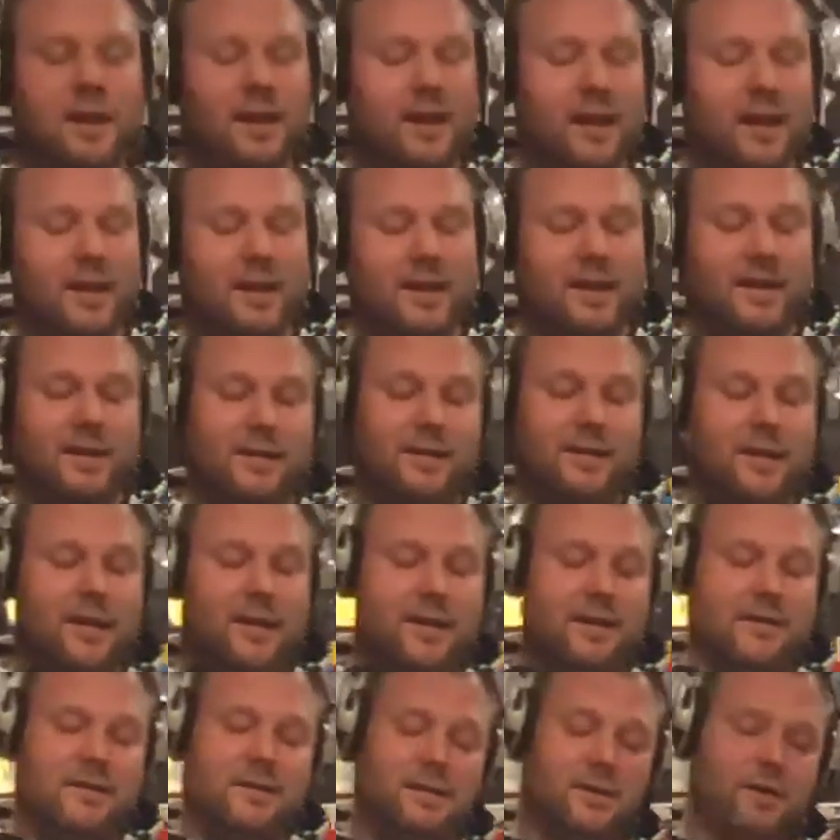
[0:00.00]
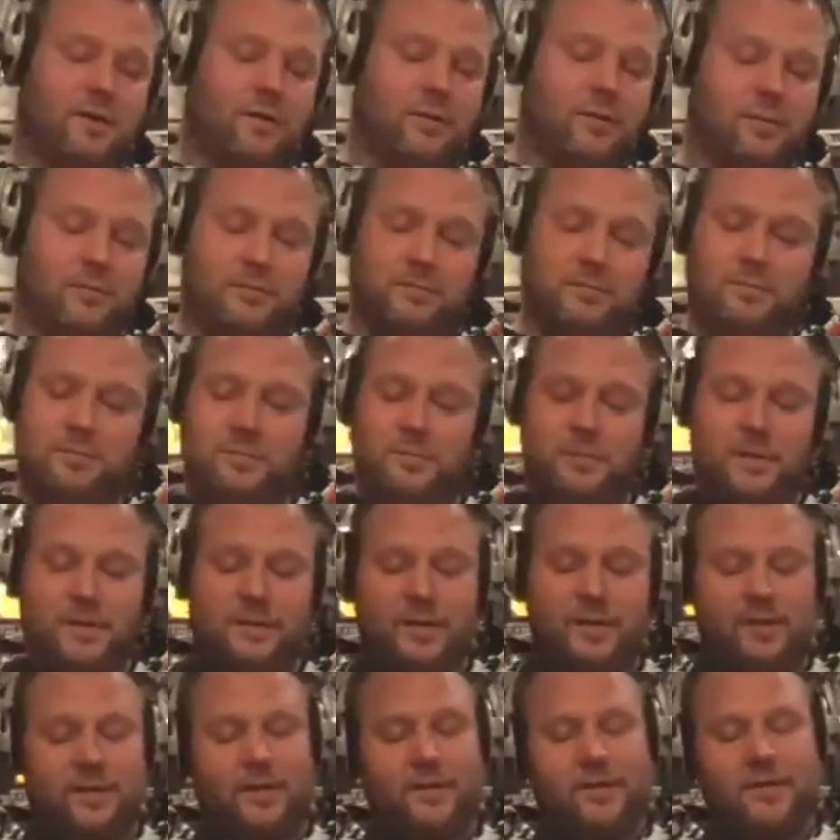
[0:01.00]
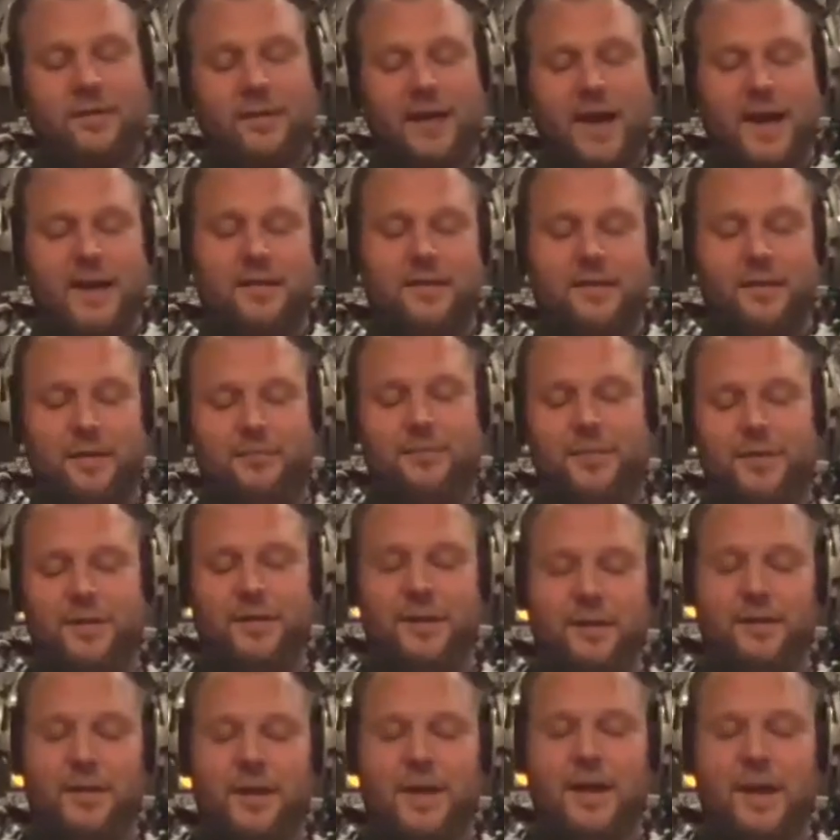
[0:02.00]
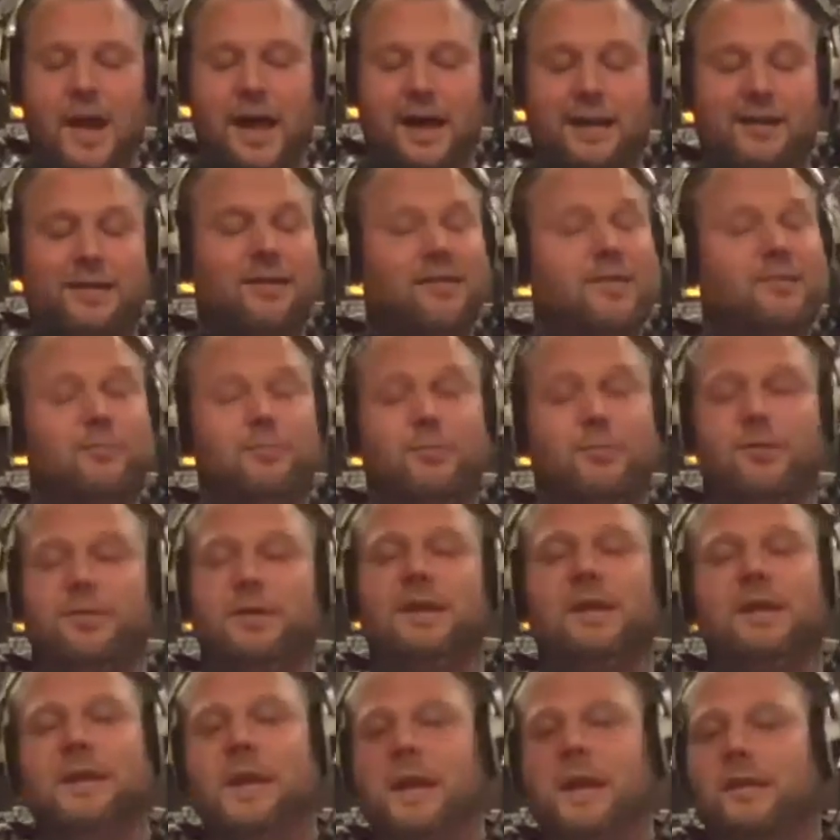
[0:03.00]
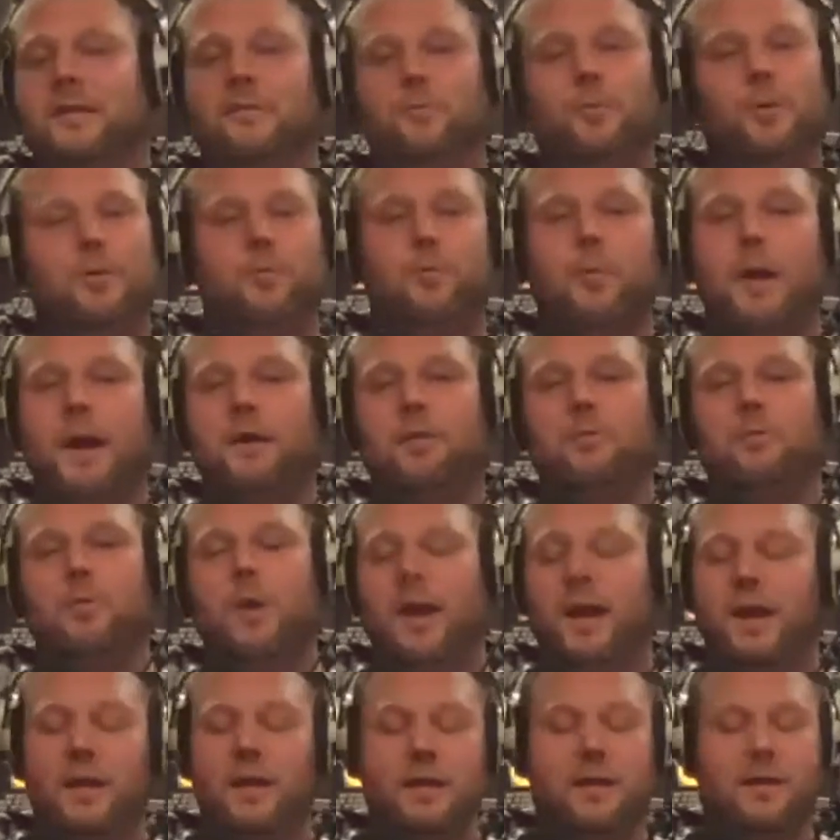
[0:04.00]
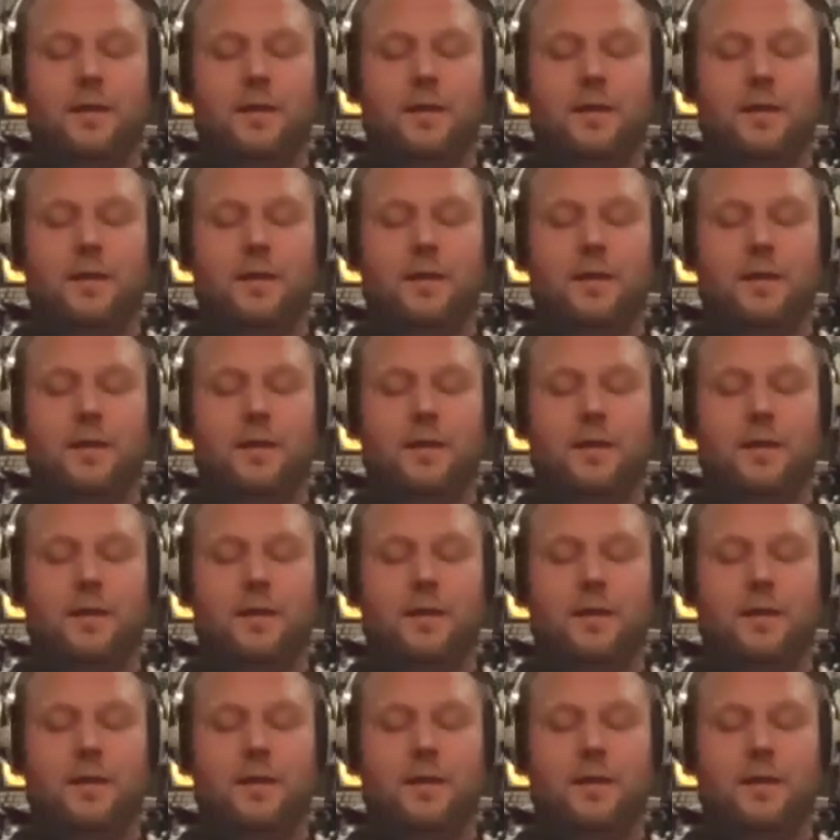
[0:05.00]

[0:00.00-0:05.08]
And, you know, there's a lot of stuff in here that I just really connected with right away.